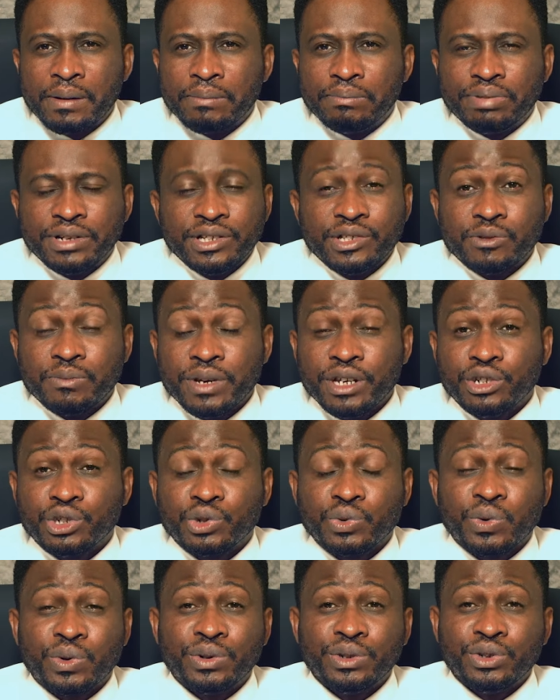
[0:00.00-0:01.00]
Please make
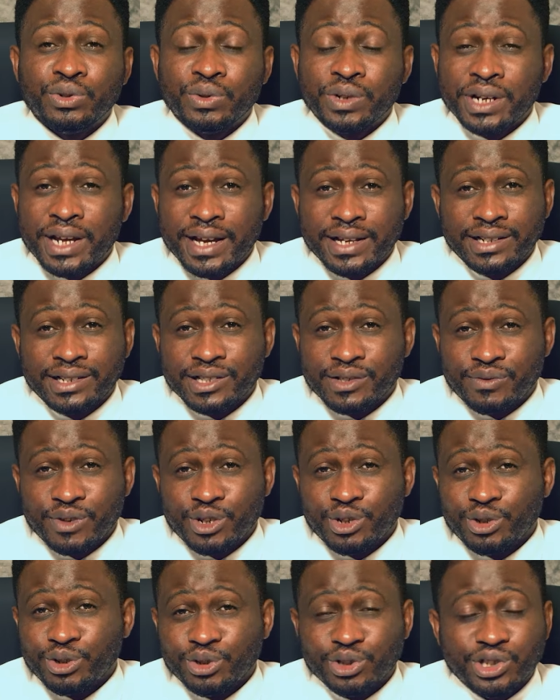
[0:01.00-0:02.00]
sure you like this
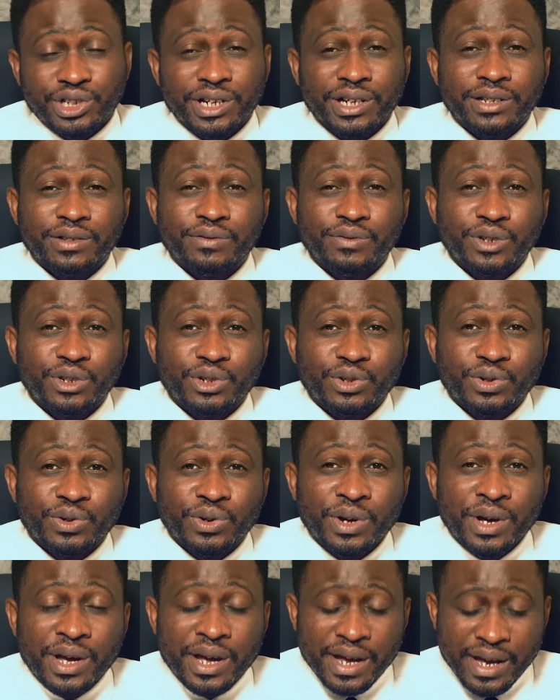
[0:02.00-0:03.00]
video, you share the
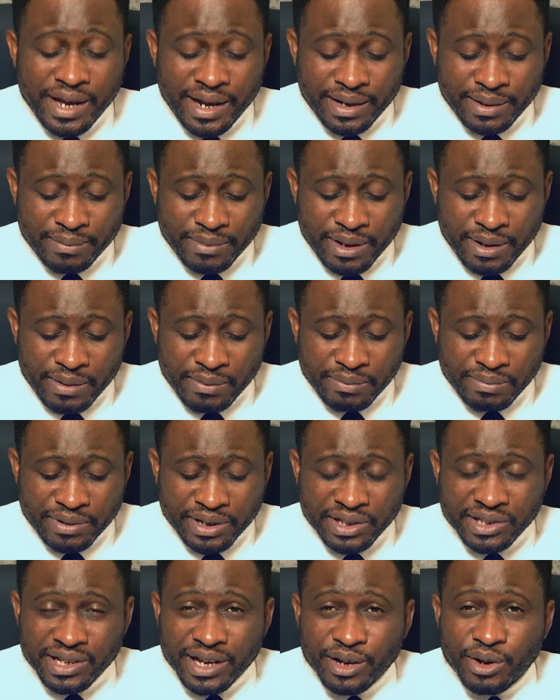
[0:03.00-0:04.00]
video, and
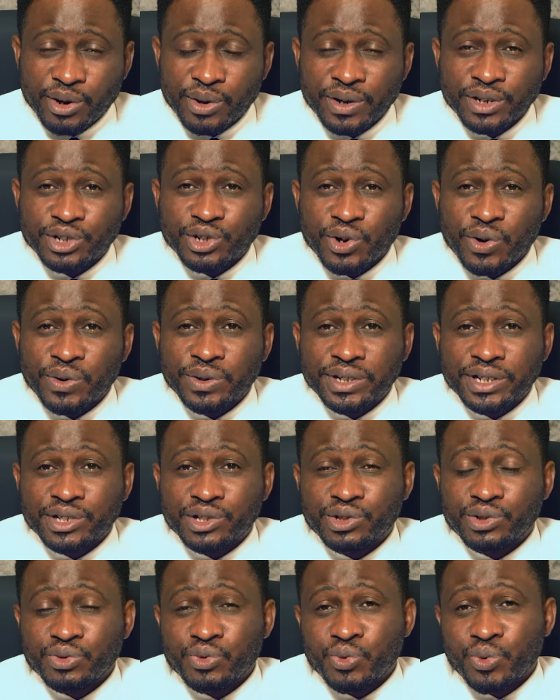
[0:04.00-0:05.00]
please encourage
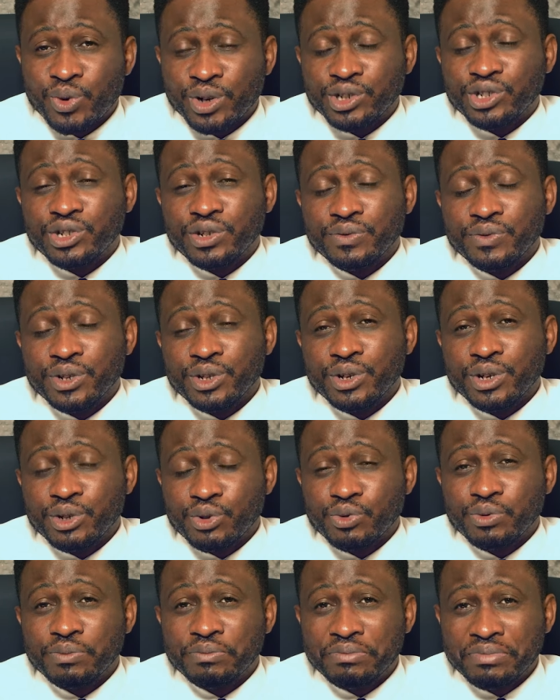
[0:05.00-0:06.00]
others to watch the video. It
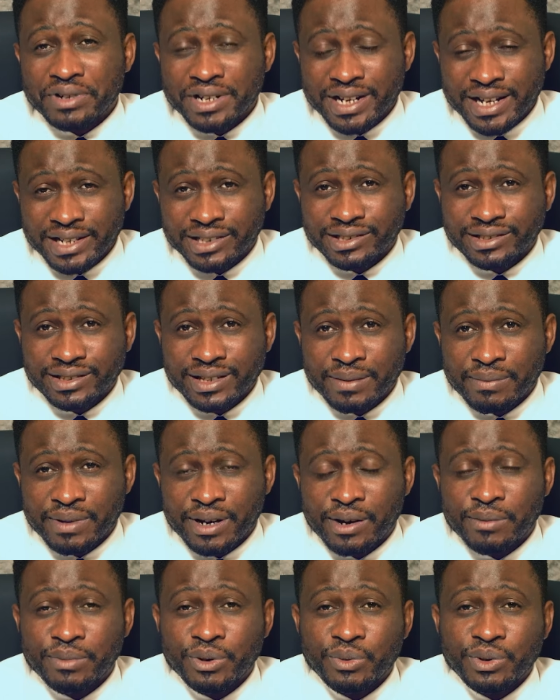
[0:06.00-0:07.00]
will bless them.
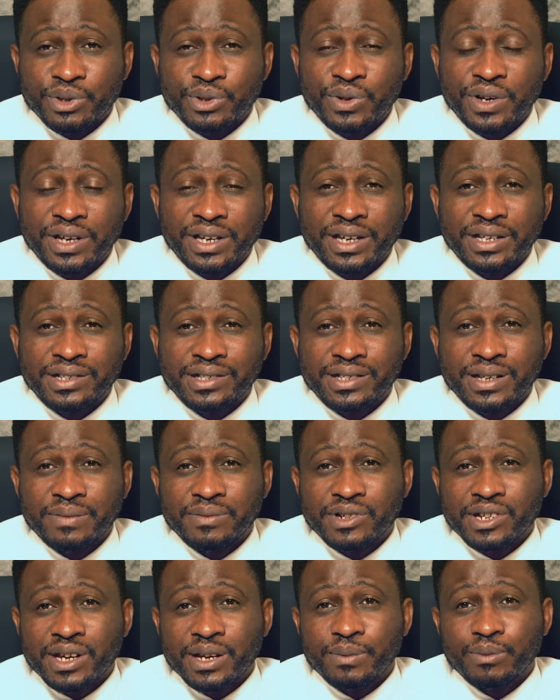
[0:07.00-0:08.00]
I'll be with you again same
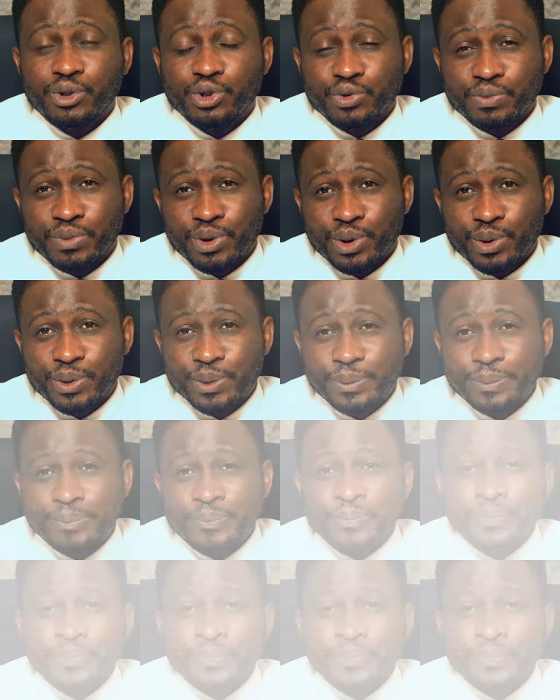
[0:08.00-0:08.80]
time tomorrow.